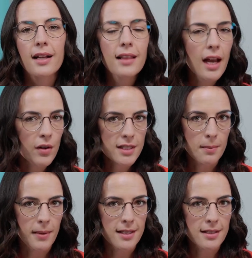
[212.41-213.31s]

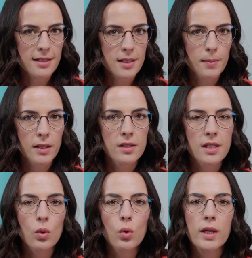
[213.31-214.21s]
Clarity matters because
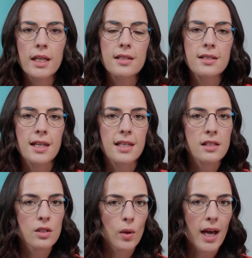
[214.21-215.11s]
the audience
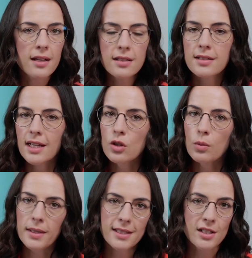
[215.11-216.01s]
needs to understand
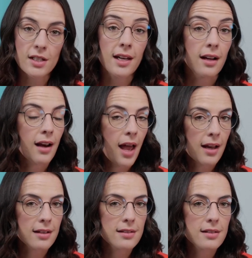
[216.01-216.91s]
your message at a
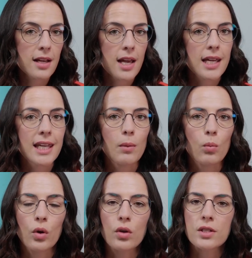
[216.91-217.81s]
glance. Keep
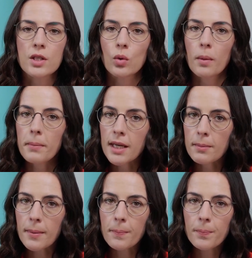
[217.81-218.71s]
words to a
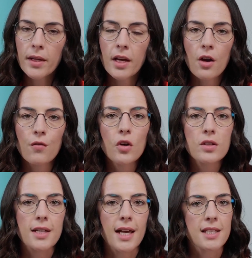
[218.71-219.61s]
minimum,
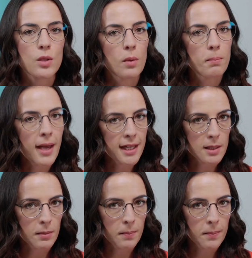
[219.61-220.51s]
font size to a
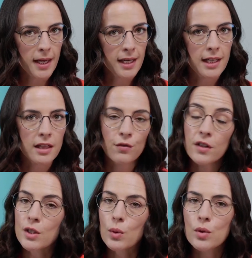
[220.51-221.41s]
maximum, and let the
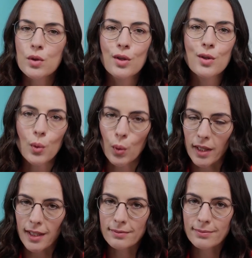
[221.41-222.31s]
visuals do the
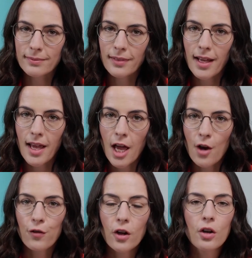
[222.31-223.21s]
talking.
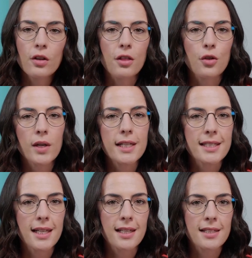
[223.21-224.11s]
Follow the three
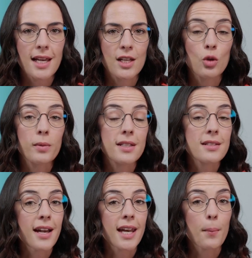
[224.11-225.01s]
C's and you'll be
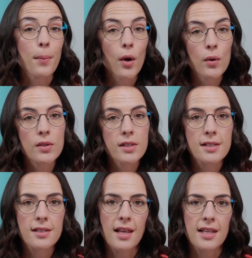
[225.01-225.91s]
designing
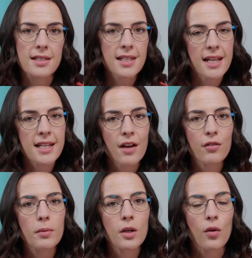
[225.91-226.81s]
posts that stand out
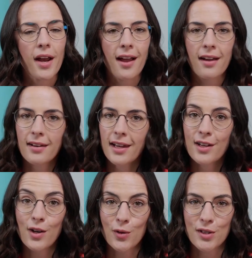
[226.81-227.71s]
from the crowd in no